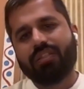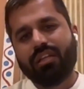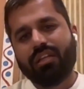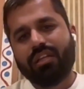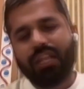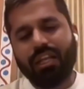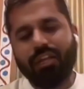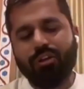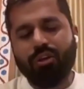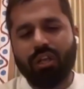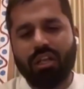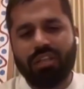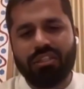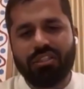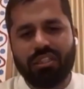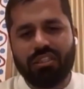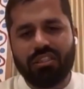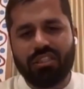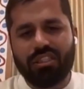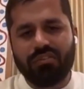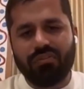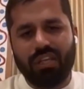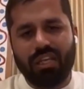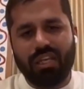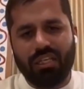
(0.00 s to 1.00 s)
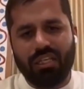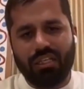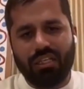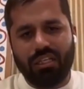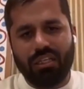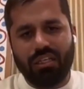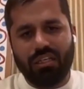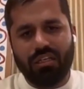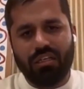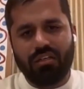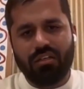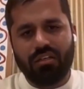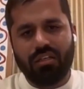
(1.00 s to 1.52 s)
See, regulations is very
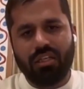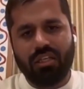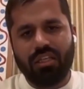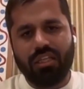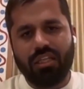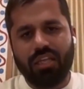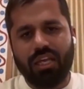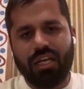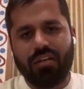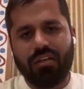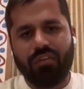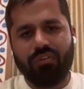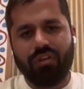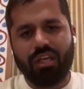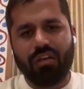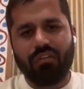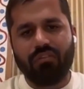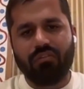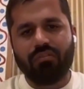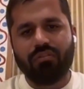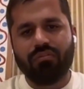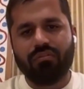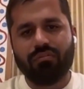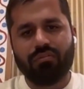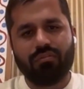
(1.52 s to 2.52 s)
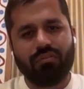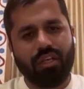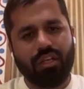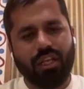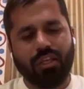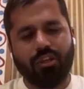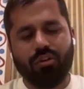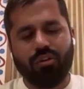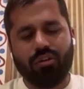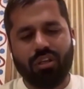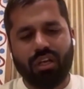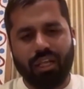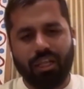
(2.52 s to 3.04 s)
clear in that
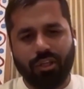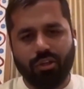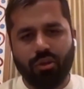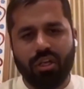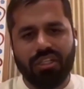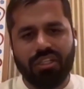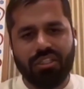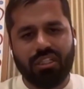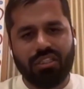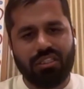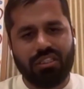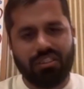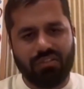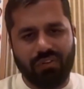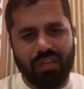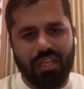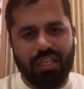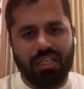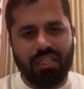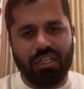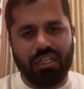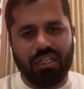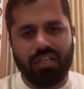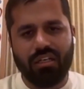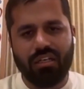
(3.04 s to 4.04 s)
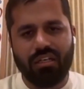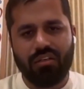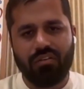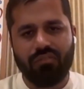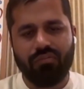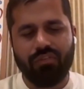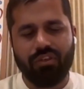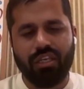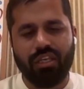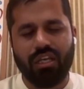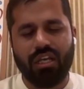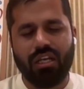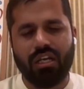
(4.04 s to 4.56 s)
regulations is very clear.
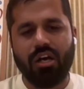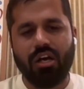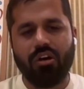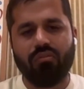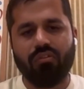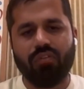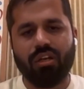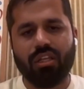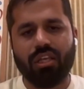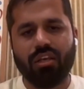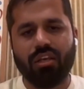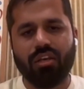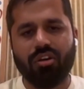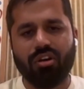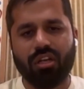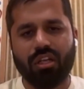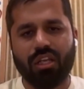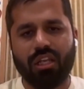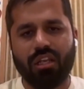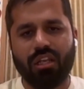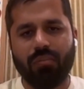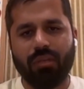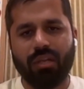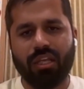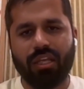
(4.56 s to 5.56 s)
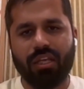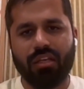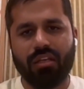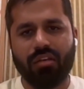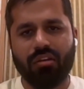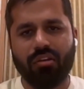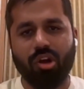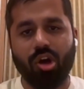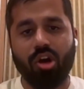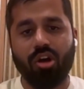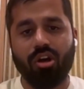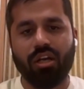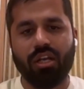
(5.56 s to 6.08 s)
We are now working on
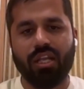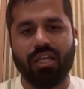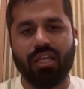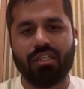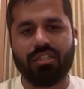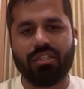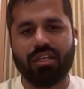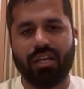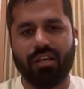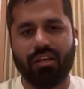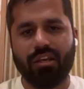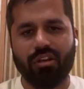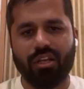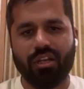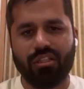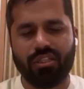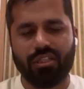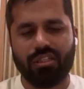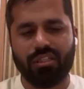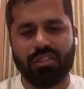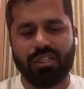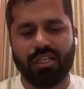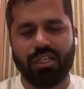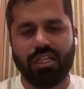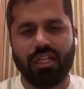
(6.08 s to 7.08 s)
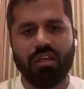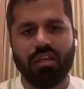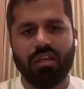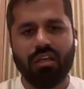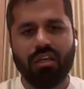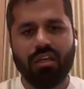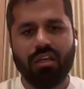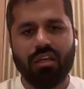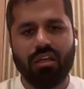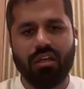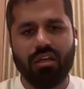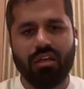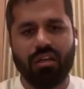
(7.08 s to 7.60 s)
enabling long range regulations and
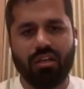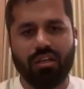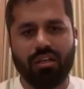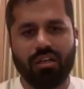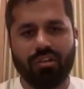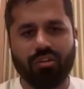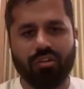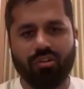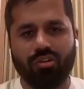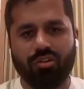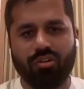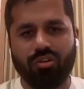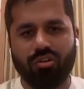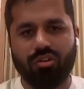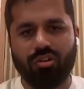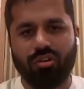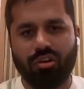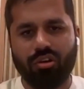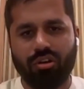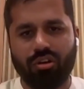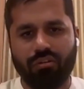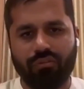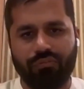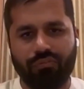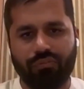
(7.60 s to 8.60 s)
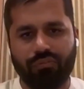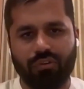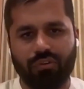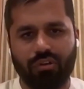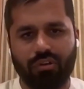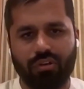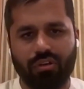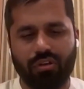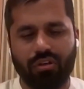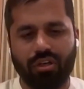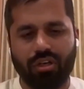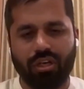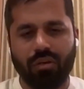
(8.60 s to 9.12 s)
delivery,
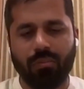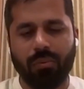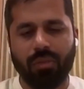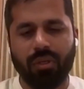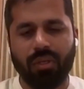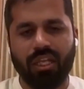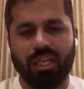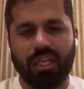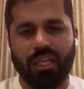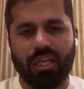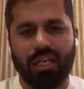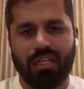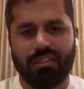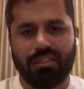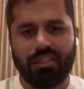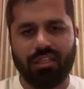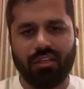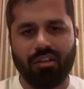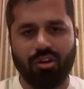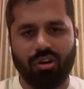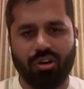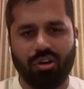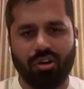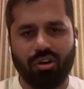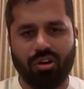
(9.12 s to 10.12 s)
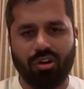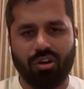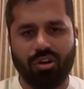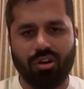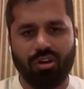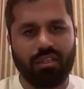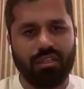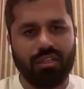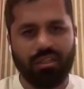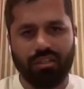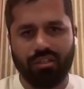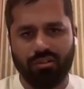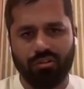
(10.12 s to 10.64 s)
of urban areas and long
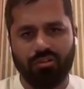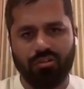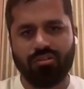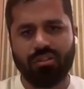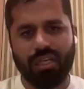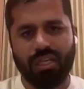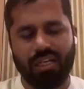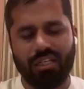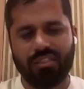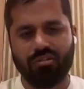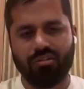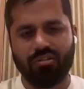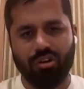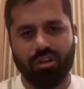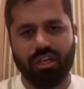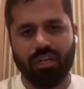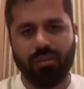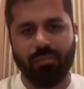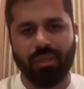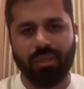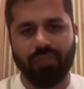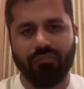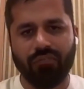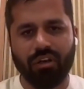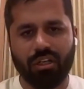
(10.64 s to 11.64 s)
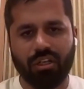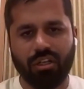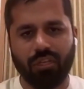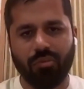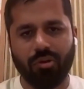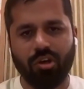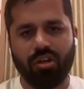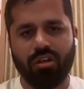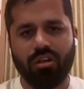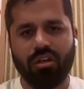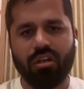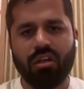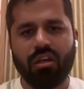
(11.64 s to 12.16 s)
range, that is already being worked
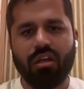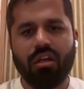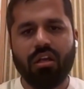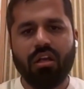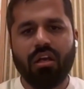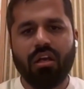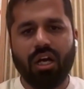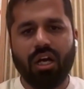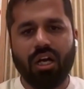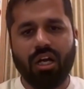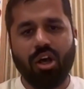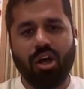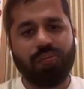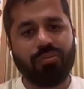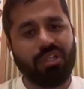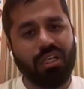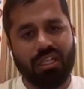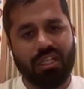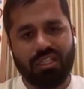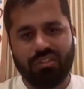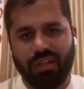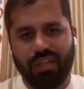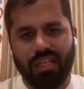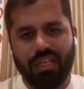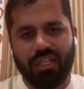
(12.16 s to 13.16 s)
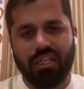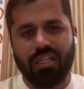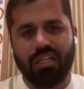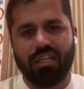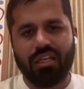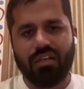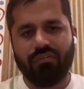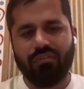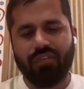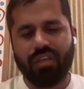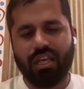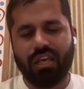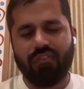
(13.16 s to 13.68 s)
upon. Adoption is very
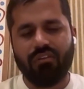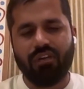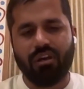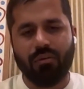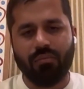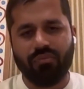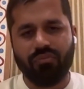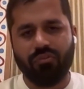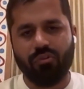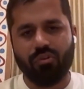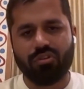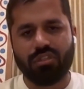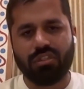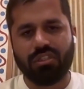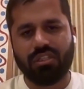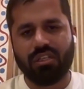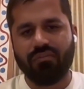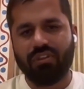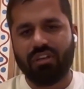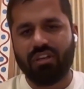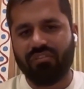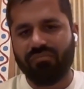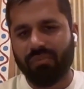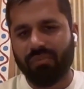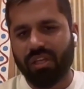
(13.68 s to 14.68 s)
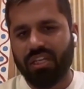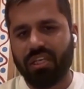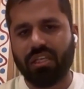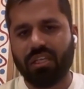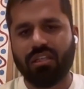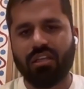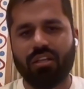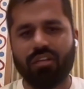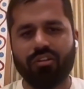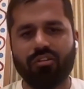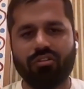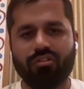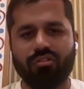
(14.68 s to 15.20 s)
clear. We have armed forces and we have many
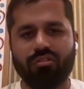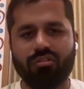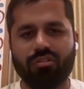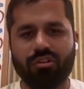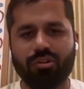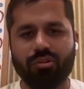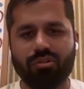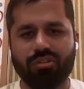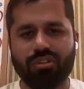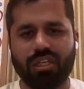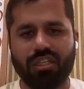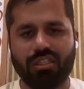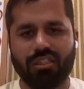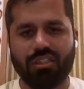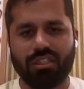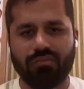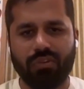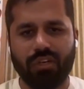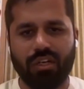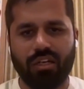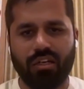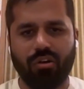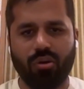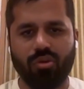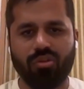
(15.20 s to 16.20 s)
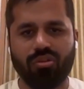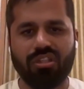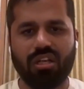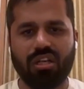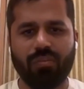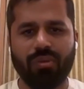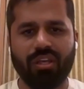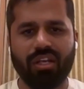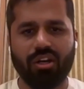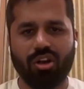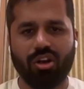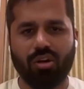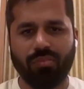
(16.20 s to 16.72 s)
other, use cases where drones
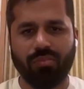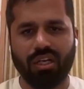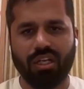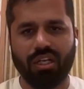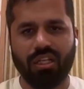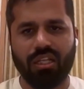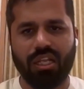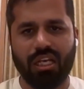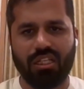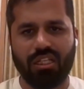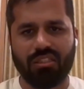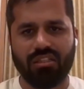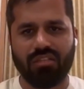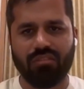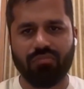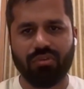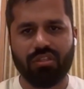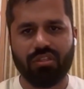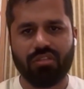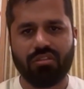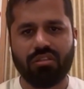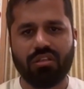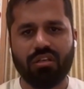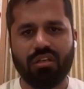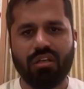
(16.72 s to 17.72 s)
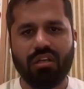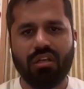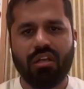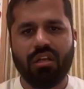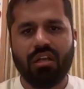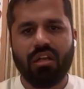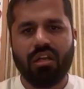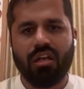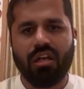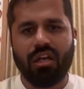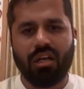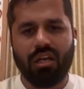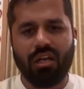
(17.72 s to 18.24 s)
are being adopted in large numbers.
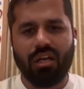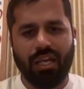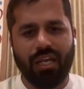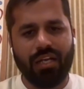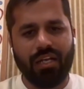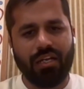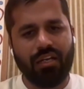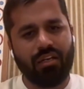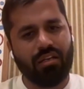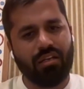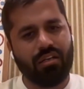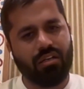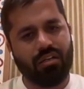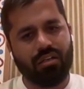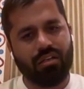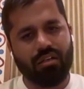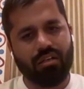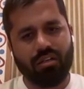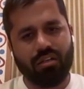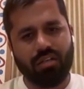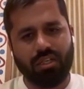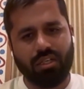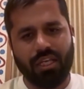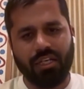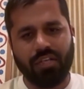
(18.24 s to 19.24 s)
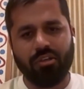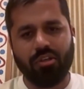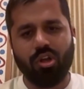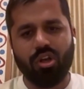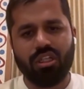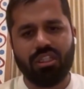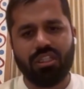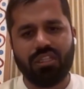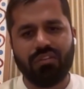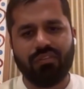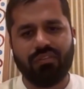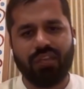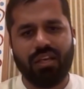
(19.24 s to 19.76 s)
And
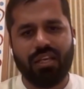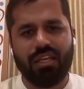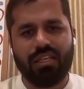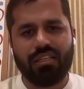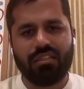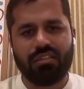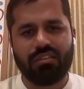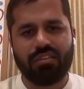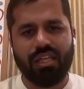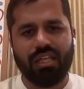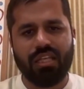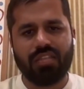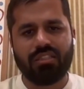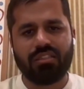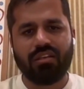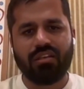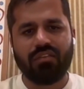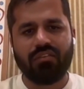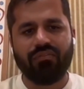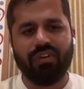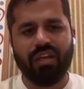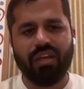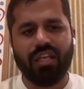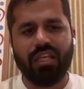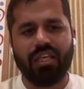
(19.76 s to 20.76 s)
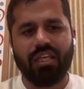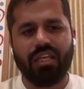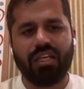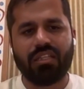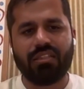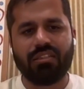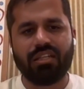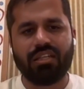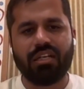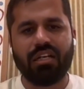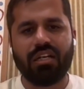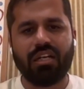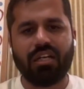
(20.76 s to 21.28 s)
technology wise, there is a
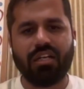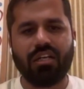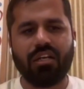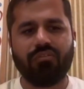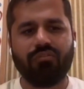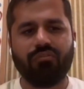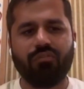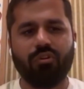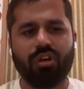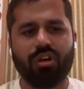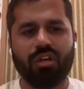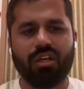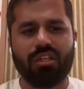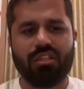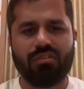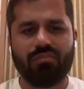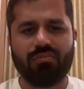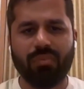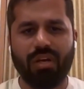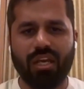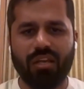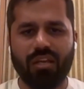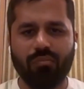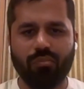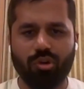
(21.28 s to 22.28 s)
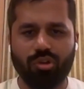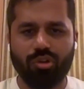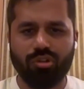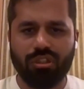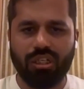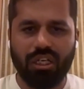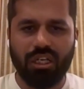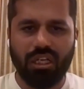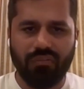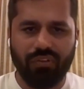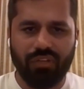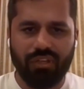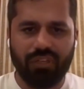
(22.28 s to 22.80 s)
very concentrated focus by
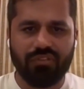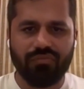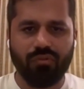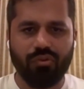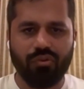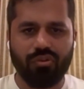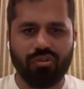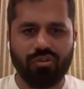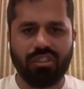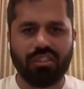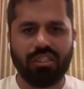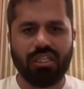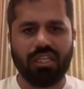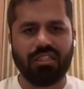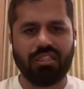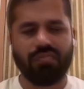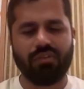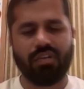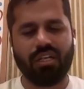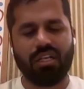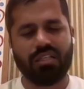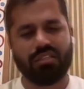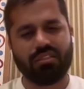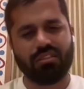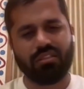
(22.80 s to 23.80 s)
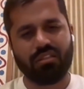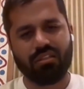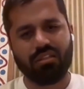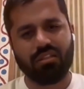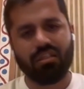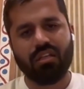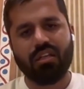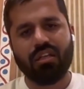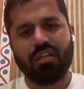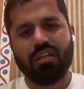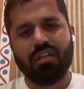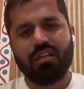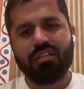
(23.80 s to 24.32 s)
both the defense forces as well as
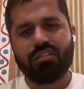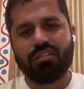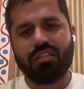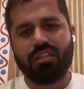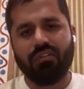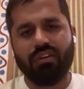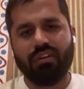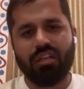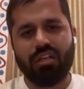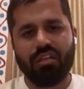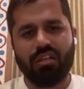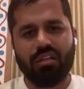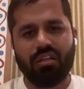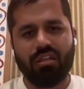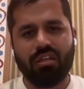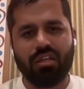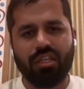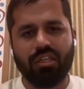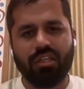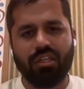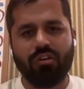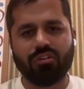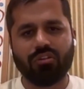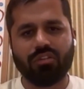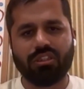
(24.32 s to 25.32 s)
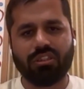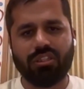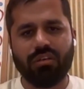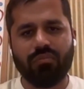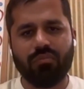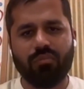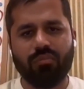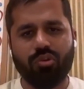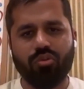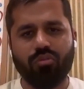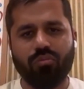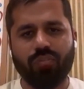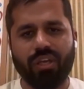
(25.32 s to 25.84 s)
the civil
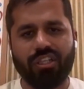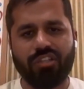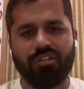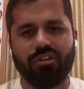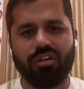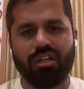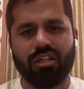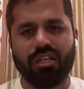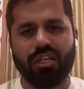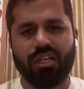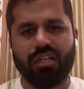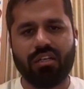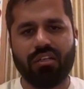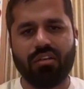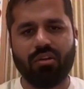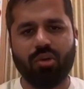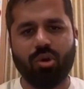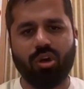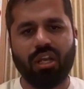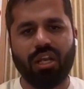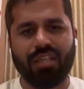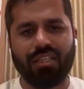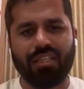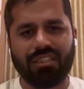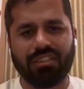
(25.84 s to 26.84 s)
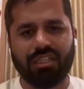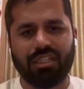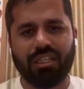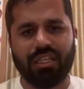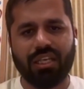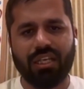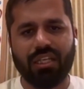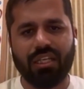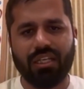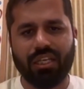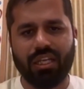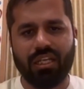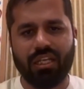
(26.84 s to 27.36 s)
ecosystem to make sure that
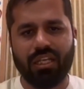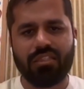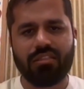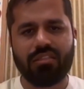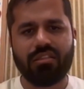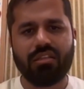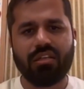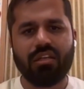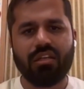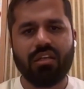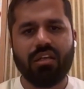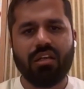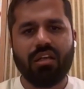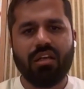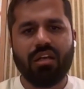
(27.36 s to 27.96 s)
localization can increase.